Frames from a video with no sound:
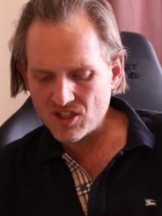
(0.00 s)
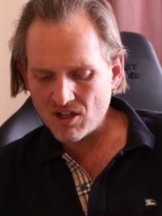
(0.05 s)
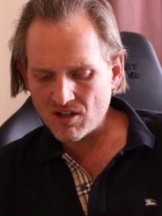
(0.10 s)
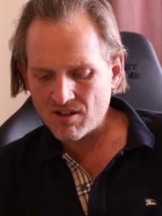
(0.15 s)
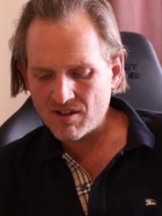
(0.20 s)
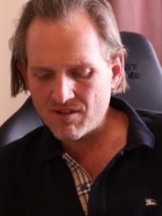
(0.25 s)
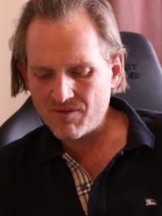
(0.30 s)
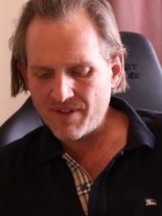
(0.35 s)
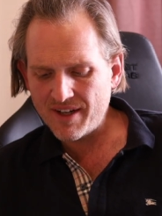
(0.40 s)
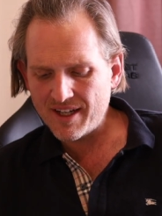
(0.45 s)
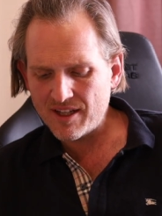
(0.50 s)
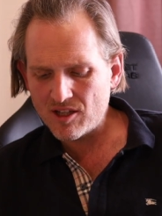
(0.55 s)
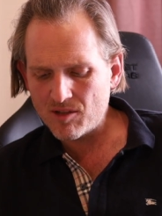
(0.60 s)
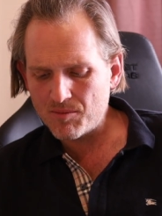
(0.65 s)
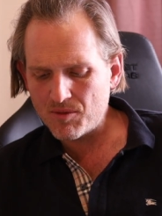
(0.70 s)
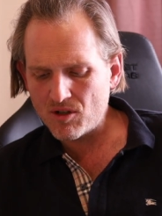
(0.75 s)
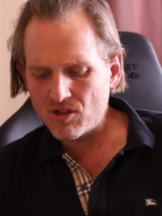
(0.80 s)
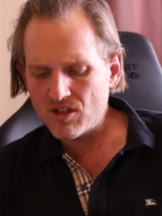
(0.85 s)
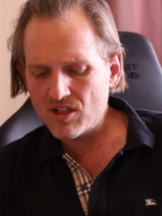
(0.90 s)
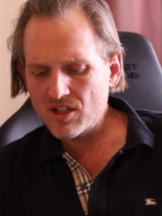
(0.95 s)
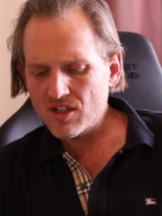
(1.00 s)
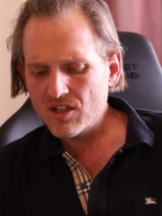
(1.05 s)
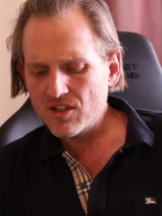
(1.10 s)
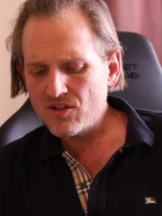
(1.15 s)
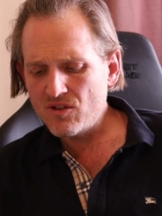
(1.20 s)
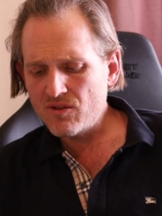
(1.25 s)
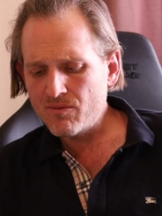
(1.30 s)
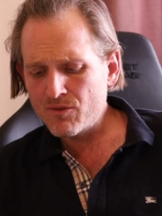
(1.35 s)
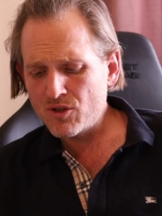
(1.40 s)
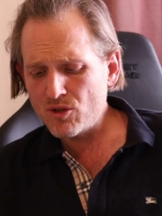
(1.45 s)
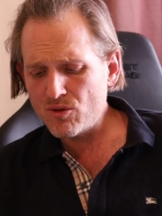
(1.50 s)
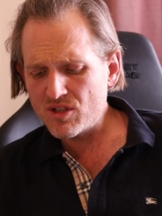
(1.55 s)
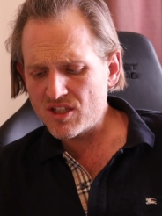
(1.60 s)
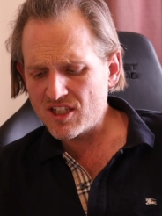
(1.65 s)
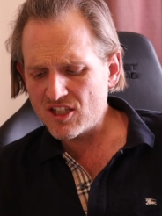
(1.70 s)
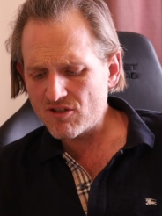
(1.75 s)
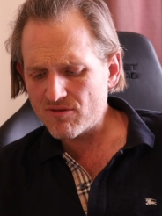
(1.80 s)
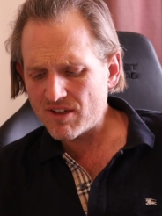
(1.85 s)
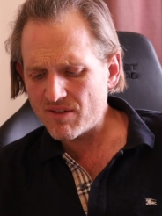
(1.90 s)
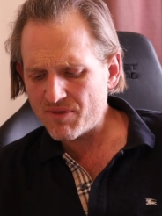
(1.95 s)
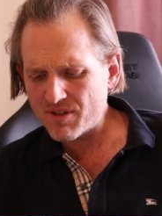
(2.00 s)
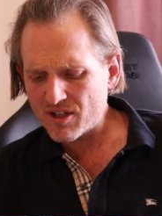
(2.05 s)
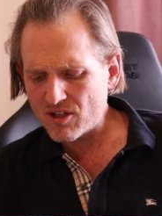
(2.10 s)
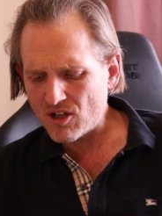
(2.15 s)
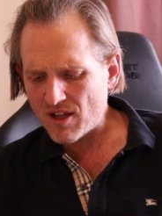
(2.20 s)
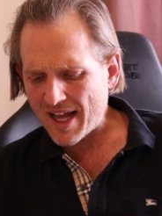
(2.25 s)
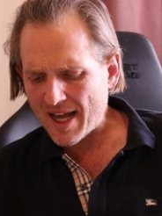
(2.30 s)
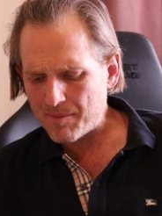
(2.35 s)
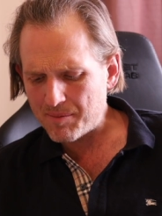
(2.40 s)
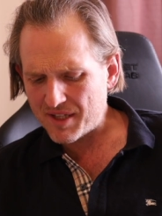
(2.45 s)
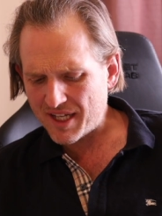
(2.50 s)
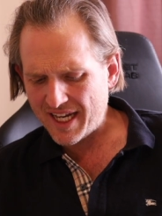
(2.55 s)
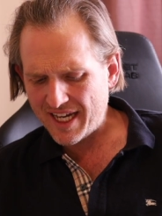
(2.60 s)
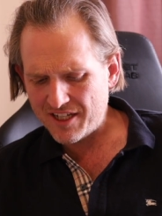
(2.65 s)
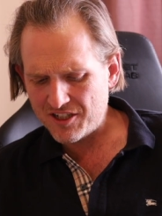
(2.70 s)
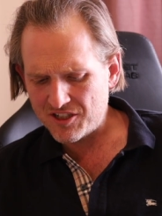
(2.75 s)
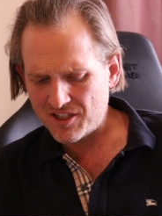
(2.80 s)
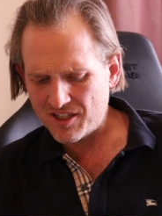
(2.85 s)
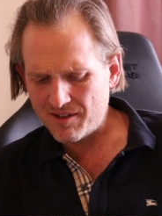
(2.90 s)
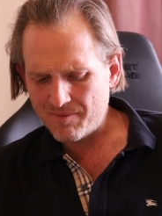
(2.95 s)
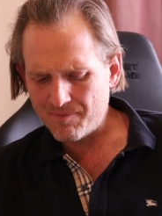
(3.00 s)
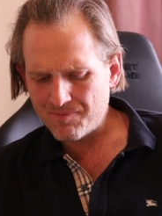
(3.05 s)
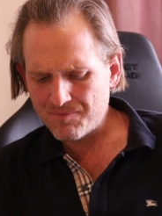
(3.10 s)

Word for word: are available to centrifugal application.